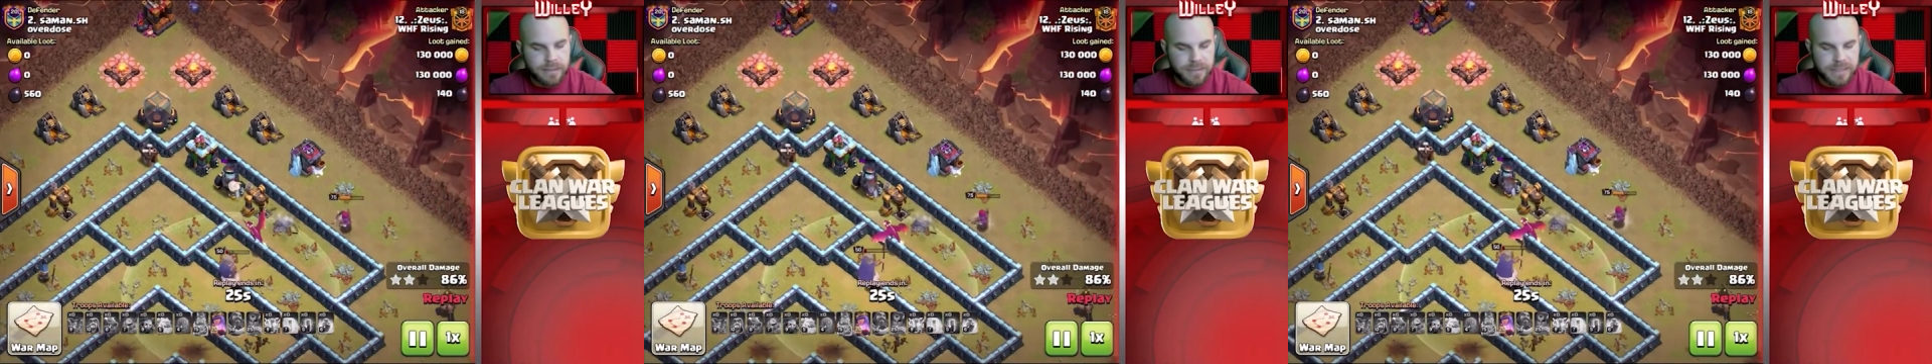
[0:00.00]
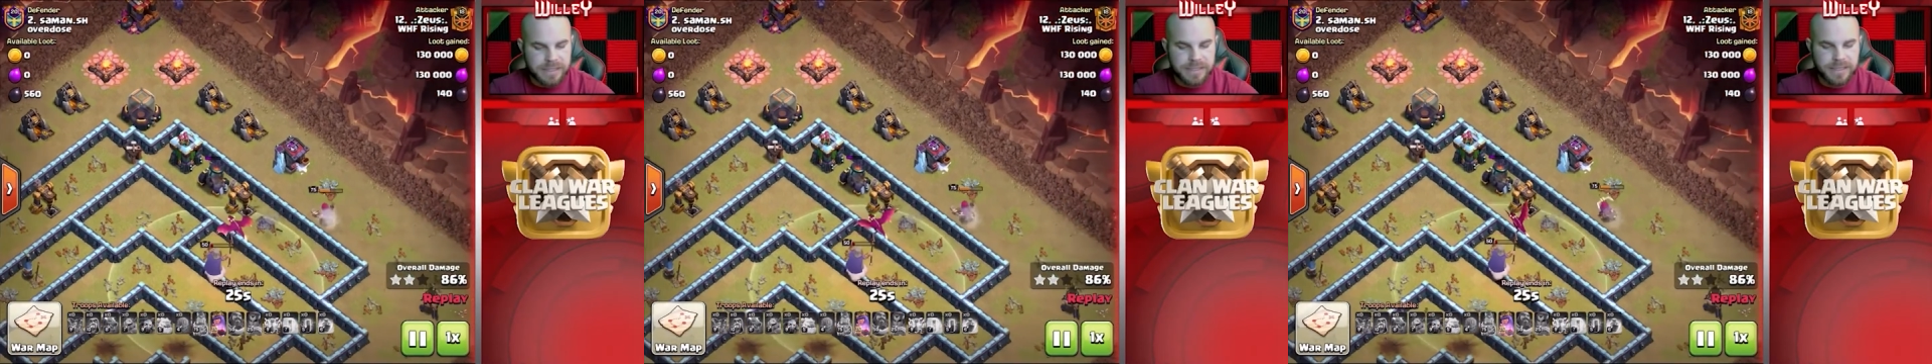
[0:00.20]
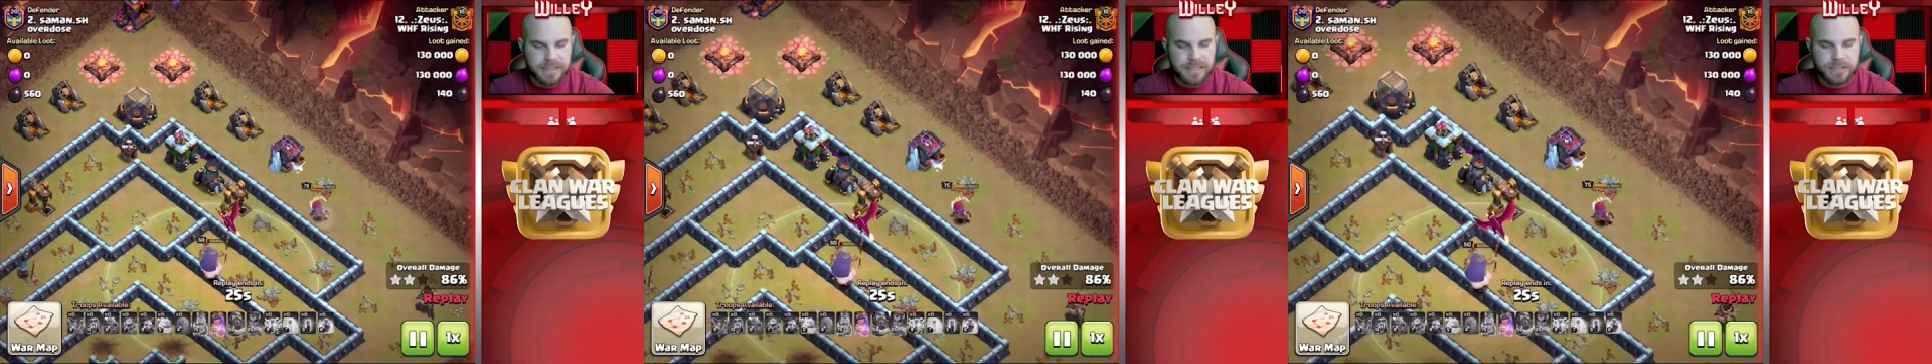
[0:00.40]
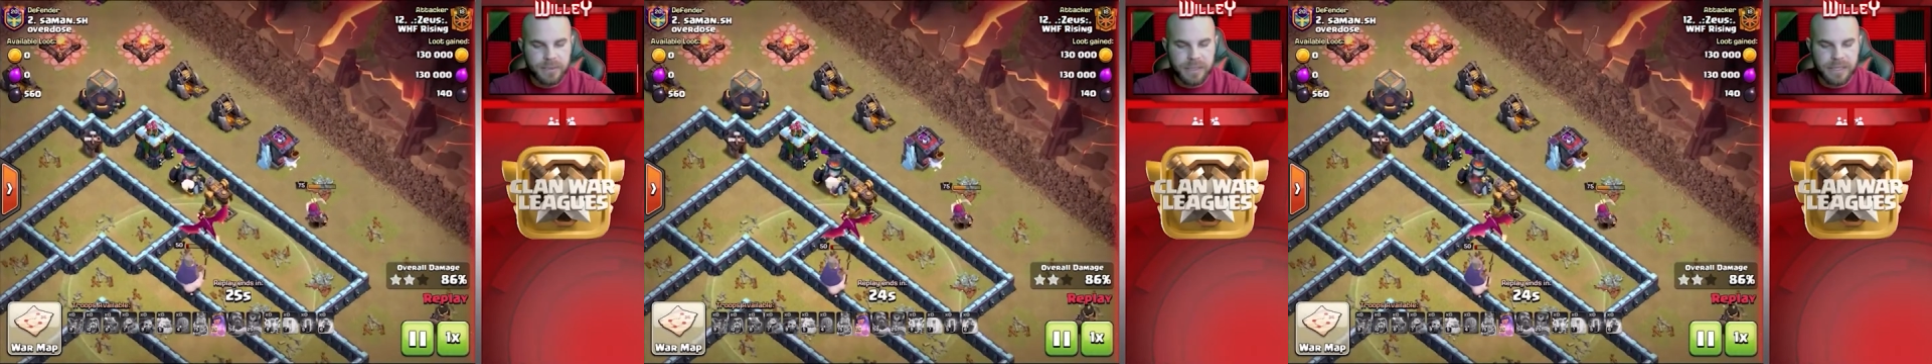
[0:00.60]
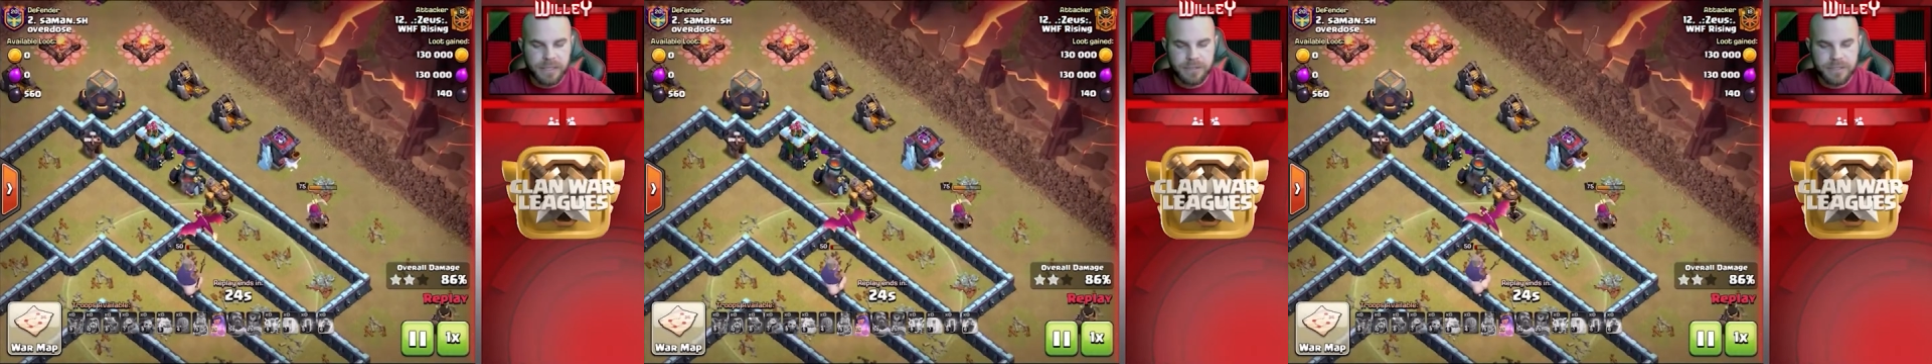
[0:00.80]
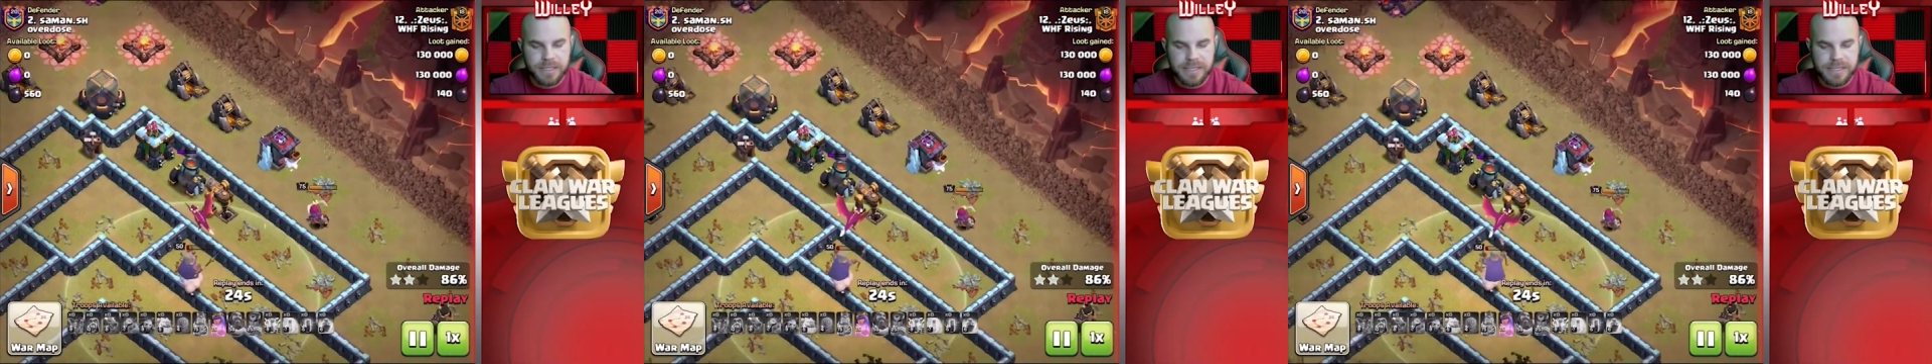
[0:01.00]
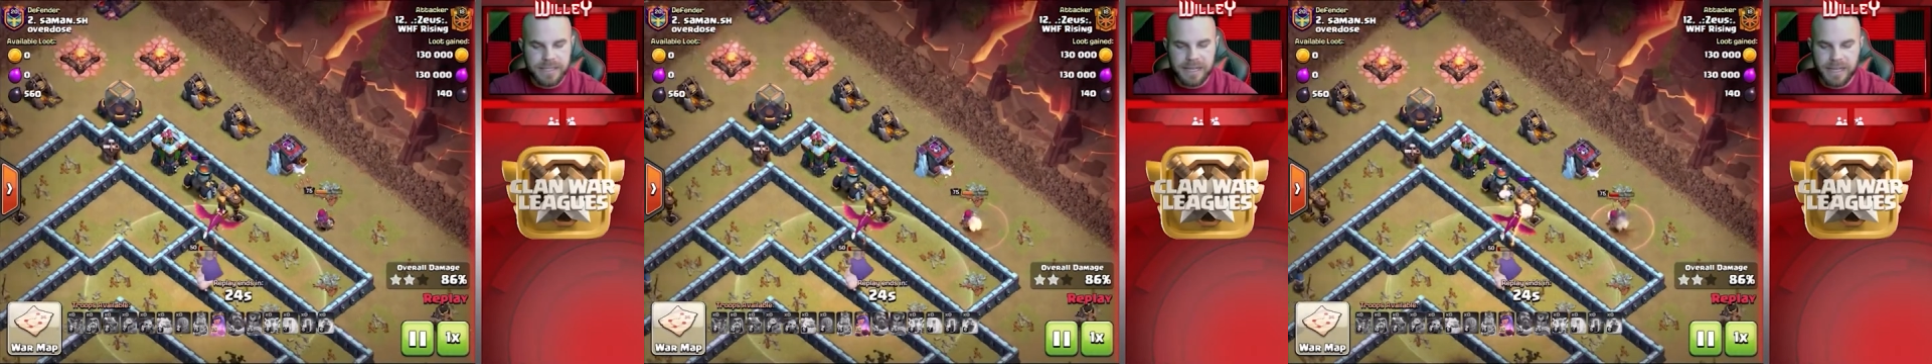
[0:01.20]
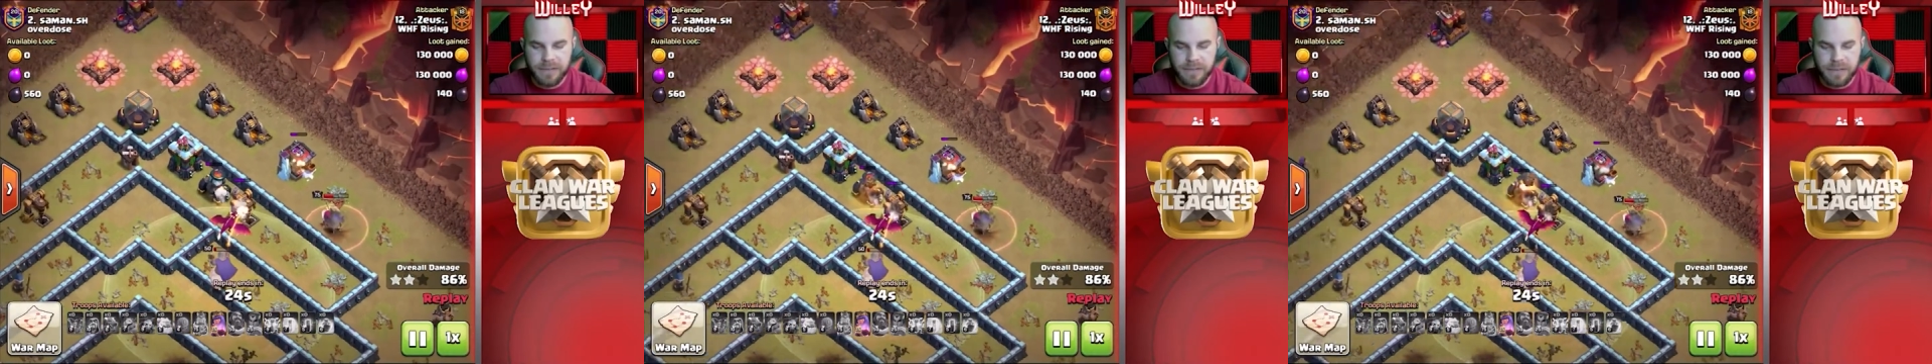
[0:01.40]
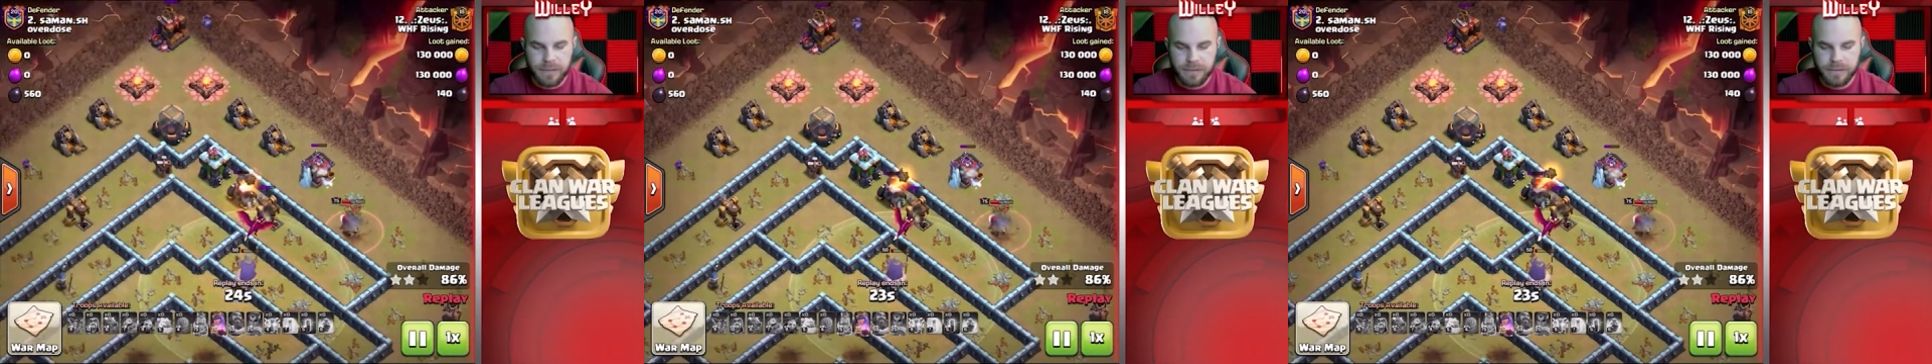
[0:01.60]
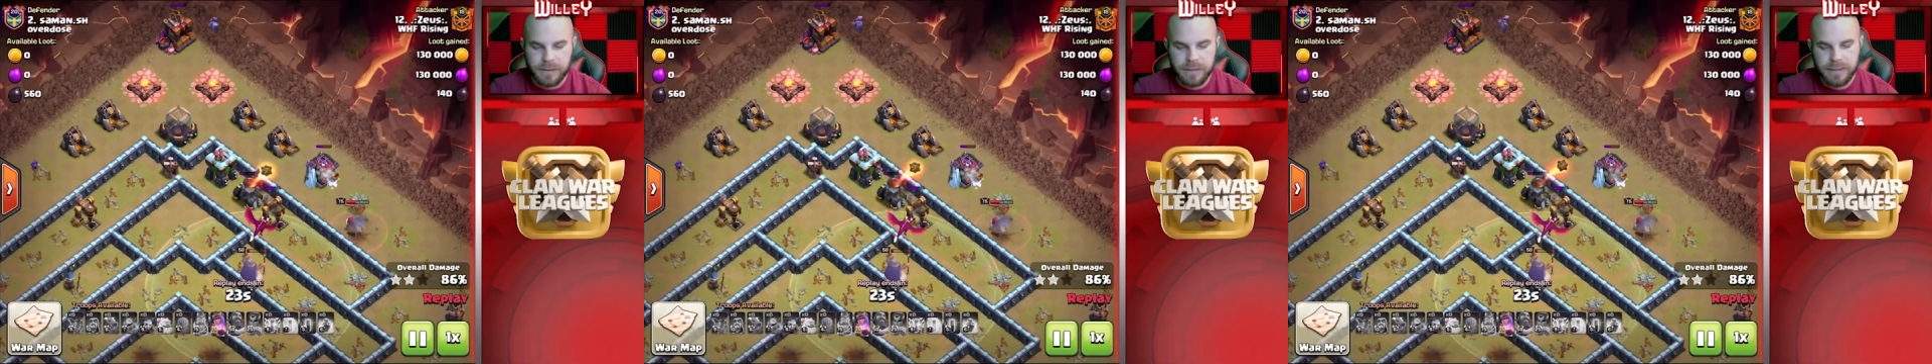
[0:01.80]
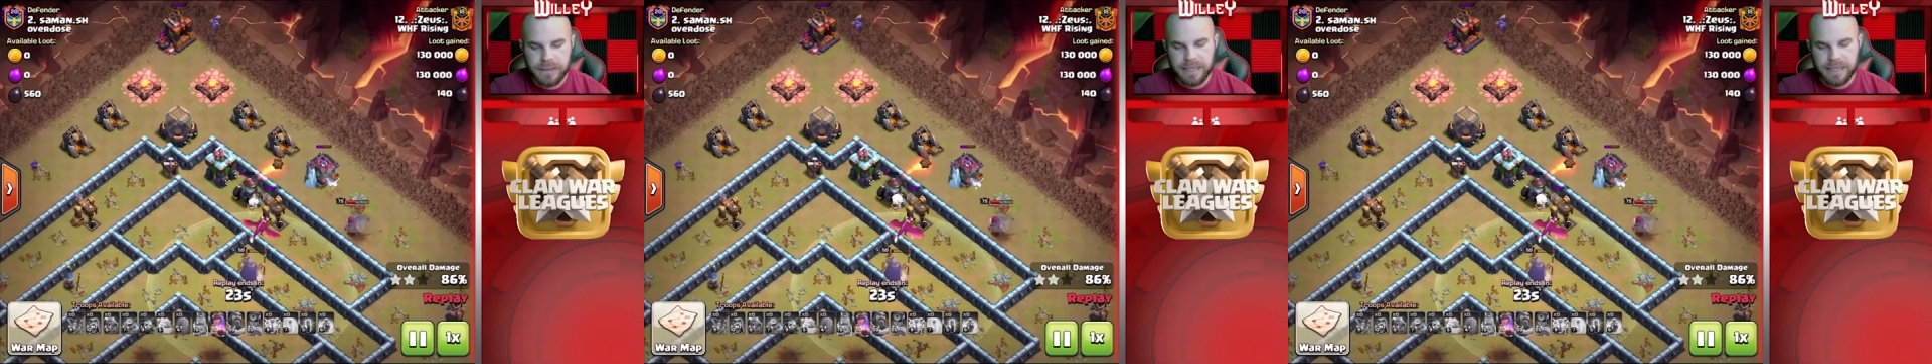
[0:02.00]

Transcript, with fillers: But he's got his queen here. She's at half health,